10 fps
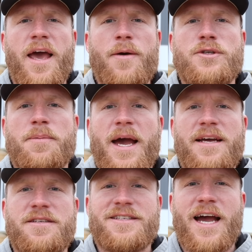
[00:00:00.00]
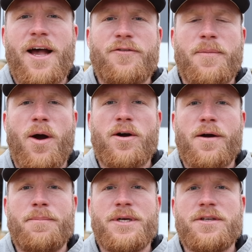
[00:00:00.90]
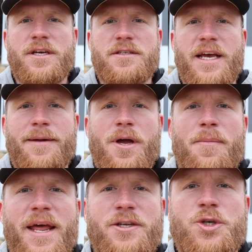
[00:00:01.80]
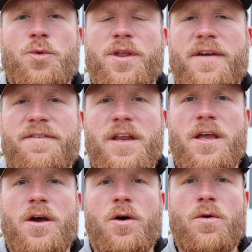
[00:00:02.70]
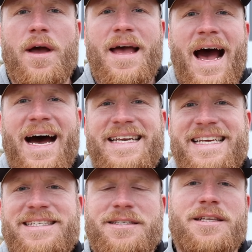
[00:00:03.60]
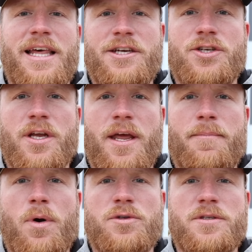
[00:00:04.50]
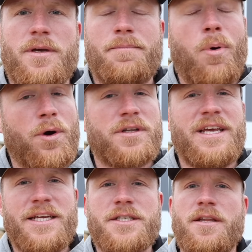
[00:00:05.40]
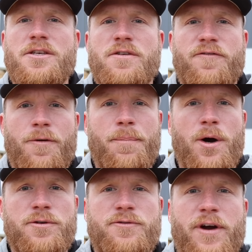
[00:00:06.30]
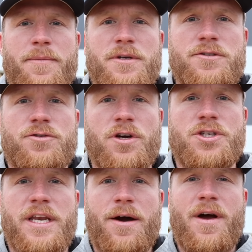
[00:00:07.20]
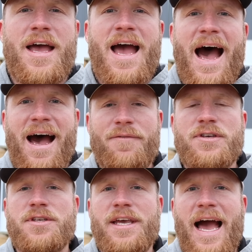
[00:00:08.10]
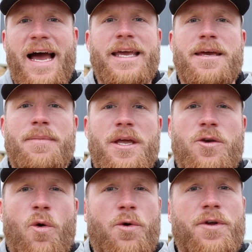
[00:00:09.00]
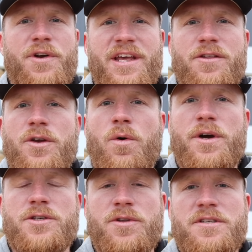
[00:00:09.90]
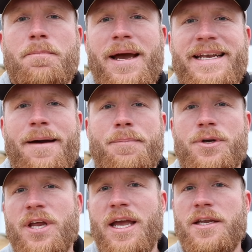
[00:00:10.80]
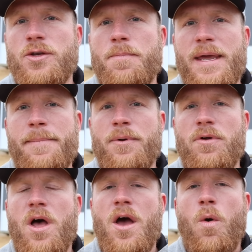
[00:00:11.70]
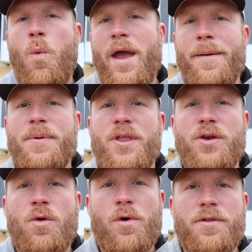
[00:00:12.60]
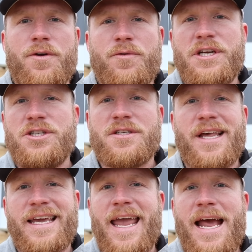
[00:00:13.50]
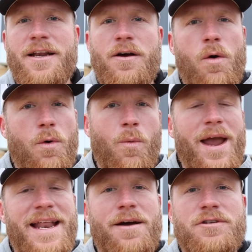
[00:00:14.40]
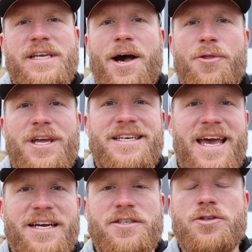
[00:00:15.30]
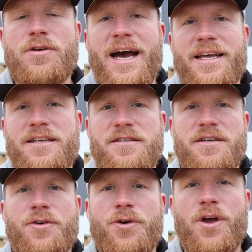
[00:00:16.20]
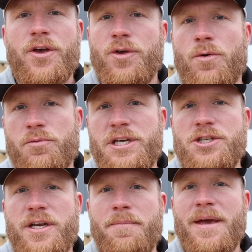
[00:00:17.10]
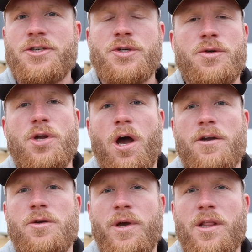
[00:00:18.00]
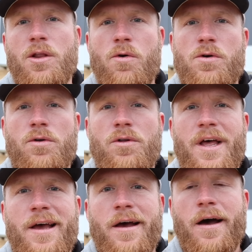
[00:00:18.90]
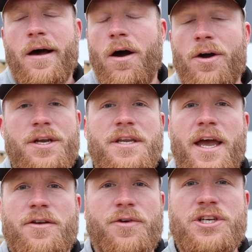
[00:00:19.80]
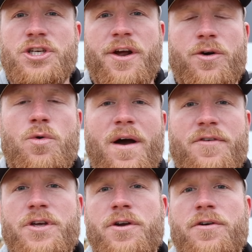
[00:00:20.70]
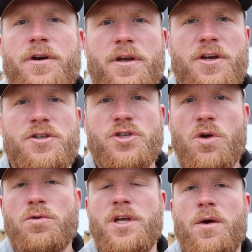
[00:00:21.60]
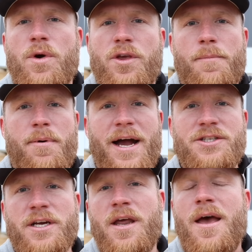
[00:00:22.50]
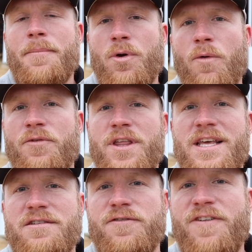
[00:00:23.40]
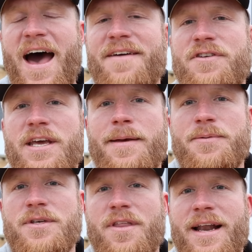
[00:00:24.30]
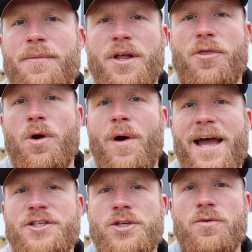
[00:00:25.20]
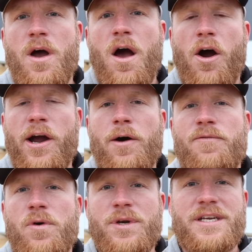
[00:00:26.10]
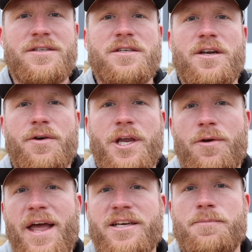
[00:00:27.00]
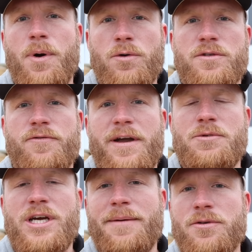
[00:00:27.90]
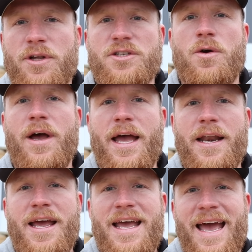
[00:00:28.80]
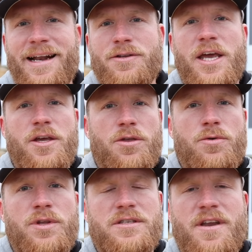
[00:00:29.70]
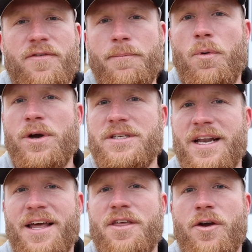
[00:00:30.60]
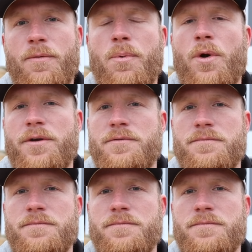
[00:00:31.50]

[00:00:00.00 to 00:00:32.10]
Hey, what's up guys? It's Kyle from RR Buildings, and I'm coming at you with a video on insulation, and most importantly, insulation for post frame construction. Now, obviously I am in Northern Illinois, so this might not pertain to people way up in the northern regions like Canada or way down south in Texas. You got to consider your region and make sure you talk to a local architect or engineer, whoever you're consulting with your project. But hopefully these 5 tips that I'm going to throw at you are helpful when considering your next post frame job. So let's go ahead and I'll take you through these different points that I think are important.